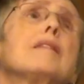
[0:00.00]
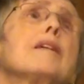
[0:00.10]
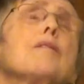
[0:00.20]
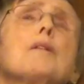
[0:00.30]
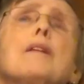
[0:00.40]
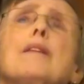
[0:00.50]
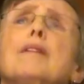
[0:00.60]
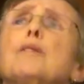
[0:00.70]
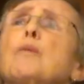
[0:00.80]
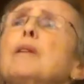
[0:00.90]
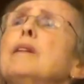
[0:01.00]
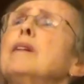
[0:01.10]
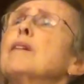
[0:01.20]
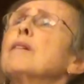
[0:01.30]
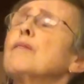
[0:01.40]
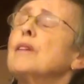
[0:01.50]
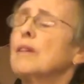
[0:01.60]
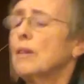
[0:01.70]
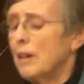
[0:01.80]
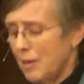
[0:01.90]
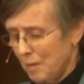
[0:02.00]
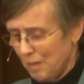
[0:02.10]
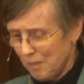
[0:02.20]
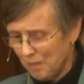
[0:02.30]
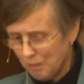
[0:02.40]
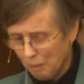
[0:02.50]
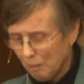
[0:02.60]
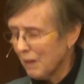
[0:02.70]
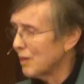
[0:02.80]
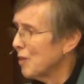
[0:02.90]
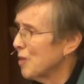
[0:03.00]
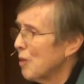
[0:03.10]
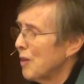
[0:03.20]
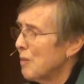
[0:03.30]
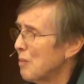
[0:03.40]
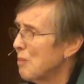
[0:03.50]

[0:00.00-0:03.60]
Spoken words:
get rid of this one here if we could, just so the